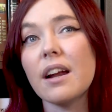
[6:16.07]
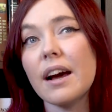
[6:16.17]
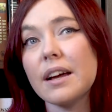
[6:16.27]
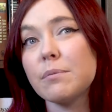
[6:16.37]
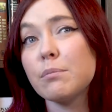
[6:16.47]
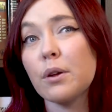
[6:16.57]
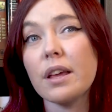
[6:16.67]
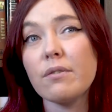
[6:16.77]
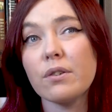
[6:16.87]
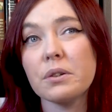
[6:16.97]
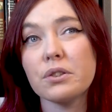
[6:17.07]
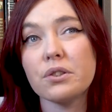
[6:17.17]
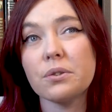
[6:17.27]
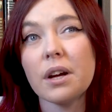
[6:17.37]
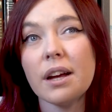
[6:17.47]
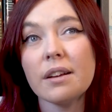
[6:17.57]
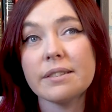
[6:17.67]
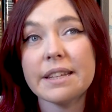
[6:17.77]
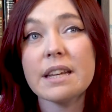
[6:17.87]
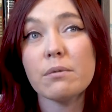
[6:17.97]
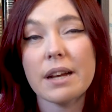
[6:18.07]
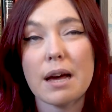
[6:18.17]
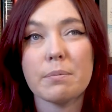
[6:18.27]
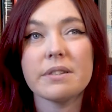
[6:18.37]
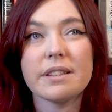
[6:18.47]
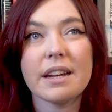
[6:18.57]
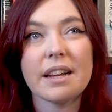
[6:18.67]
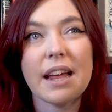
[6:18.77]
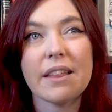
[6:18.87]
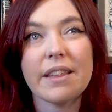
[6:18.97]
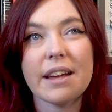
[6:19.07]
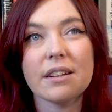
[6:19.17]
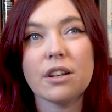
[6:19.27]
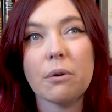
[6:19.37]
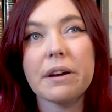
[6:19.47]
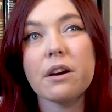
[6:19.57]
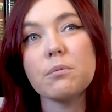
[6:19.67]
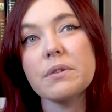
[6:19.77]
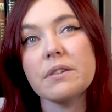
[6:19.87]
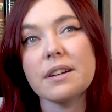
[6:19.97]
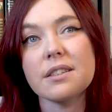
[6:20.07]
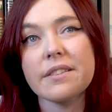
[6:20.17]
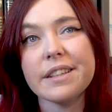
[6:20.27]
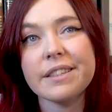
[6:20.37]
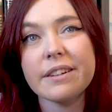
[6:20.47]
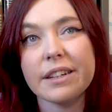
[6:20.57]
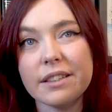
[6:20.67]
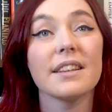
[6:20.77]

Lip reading: I'm looking forward to seeing what happens in it and then going on with the rest of this series.